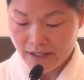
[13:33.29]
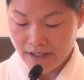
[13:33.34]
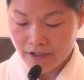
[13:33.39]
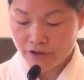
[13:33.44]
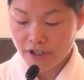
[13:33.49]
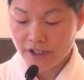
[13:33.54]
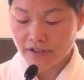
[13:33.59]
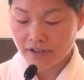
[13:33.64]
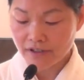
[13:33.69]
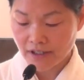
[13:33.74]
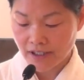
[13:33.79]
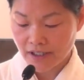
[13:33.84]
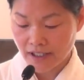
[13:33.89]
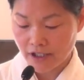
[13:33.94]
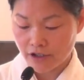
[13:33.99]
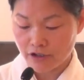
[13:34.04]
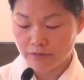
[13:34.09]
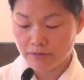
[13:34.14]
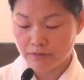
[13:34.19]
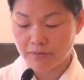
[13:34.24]
Generally,
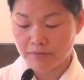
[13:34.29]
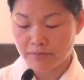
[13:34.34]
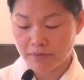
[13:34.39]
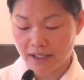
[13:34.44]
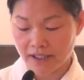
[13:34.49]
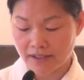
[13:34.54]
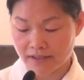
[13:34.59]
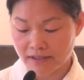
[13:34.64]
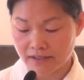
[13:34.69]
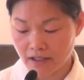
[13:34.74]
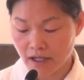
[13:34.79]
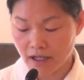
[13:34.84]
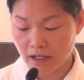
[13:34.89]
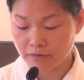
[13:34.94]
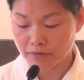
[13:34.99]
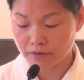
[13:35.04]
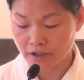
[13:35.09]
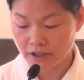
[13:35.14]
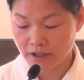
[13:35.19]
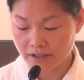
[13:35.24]
human beings
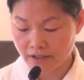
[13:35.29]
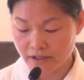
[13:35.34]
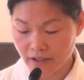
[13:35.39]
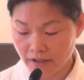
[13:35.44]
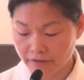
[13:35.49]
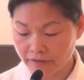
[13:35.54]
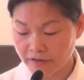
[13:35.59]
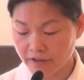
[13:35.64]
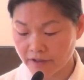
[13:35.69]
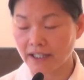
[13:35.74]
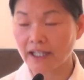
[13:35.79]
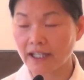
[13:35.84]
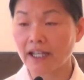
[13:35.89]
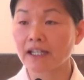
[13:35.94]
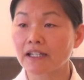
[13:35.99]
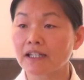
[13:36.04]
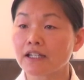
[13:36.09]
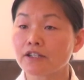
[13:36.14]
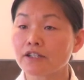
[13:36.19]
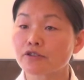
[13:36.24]
abhor suffering
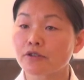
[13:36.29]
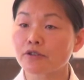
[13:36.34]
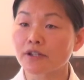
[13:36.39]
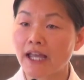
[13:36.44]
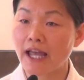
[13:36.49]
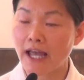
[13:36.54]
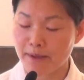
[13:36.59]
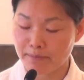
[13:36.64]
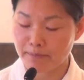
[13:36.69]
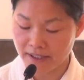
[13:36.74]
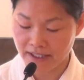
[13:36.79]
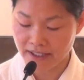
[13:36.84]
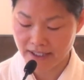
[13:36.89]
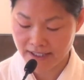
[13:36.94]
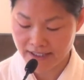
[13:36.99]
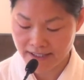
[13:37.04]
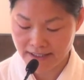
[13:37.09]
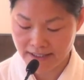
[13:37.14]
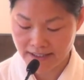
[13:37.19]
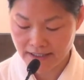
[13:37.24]
and enjoy
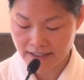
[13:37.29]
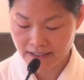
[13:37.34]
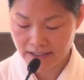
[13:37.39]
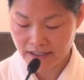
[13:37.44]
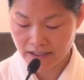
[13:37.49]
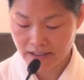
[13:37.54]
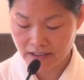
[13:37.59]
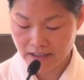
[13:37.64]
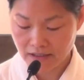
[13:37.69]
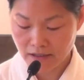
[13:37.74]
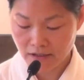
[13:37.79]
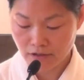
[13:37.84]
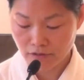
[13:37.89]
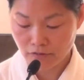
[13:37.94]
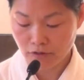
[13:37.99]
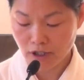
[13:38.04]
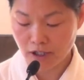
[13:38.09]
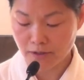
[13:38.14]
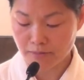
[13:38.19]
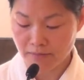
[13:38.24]
happiness.
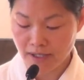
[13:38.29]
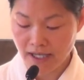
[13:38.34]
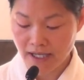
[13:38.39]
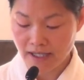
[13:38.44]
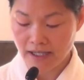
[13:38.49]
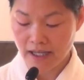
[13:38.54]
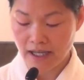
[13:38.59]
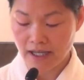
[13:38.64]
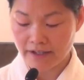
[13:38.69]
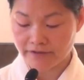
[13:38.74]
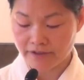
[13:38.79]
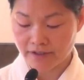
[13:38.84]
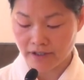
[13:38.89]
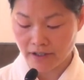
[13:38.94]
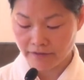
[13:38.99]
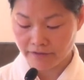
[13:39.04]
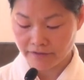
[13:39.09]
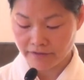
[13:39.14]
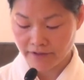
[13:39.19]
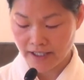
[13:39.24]
One may have
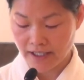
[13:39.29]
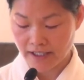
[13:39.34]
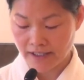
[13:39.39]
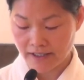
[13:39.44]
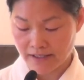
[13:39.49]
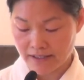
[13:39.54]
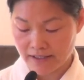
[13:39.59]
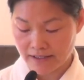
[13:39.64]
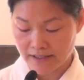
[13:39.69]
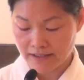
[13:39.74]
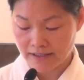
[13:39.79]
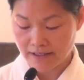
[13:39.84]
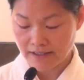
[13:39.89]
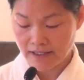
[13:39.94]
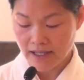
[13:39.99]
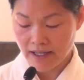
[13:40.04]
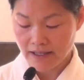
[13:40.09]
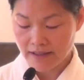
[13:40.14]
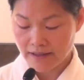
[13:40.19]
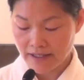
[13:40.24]
sufferings
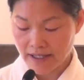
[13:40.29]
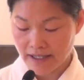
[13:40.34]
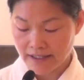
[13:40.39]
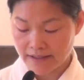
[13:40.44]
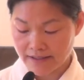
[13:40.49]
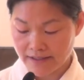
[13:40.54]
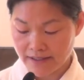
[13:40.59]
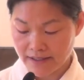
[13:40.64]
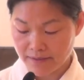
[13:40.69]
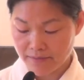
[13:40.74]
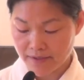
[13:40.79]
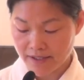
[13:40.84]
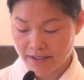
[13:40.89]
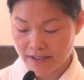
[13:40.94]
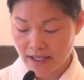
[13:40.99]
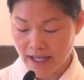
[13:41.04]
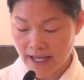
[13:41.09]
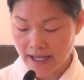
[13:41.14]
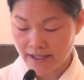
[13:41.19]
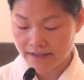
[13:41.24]
that seems
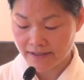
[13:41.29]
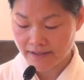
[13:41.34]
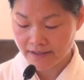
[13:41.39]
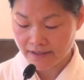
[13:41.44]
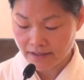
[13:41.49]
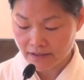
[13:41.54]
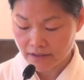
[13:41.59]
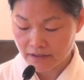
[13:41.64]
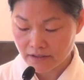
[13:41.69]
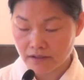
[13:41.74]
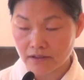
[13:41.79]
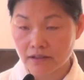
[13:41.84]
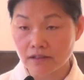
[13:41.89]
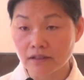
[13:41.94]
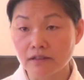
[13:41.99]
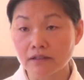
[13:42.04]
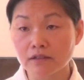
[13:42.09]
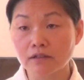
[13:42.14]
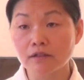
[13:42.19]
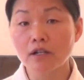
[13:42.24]

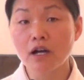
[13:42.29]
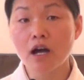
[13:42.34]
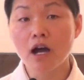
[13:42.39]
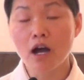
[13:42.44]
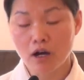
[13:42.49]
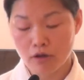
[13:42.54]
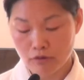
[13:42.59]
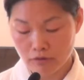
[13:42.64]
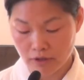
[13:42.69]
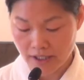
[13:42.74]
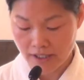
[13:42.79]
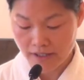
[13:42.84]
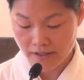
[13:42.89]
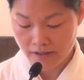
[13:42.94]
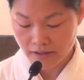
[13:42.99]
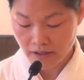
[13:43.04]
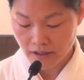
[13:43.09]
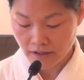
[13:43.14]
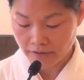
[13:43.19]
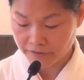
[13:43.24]
accidental or
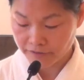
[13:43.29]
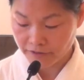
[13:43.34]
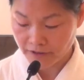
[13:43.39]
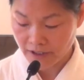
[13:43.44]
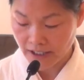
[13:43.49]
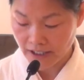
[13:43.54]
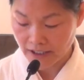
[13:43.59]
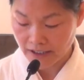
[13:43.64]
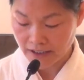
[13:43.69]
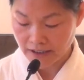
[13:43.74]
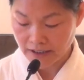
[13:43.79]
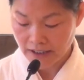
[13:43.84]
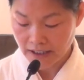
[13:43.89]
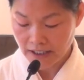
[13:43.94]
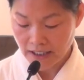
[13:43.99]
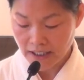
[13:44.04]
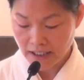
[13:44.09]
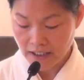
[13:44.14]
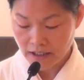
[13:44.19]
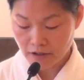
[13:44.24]
suffering
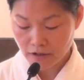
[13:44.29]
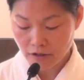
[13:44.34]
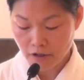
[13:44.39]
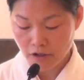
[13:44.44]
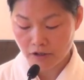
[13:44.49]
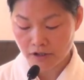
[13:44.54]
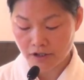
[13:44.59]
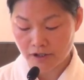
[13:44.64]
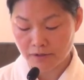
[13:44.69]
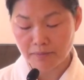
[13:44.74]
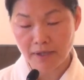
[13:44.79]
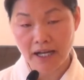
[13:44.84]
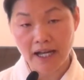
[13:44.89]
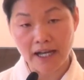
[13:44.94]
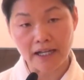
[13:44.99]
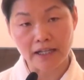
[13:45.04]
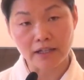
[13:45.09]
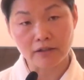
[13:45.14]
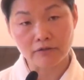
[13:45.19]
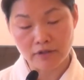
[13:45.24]
caused
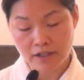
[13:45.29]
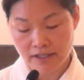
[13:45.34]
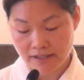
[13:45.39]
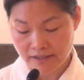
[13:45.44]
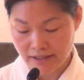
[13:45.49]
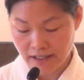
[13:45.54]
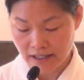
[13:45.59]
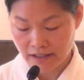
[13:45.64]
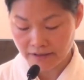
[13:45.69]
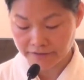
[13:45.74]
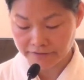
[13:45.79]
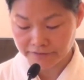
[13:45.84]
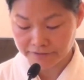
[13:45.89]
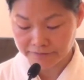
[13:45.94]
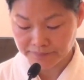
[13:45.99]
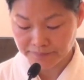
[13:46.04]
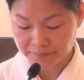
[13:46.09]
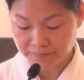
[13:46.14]
by oneself.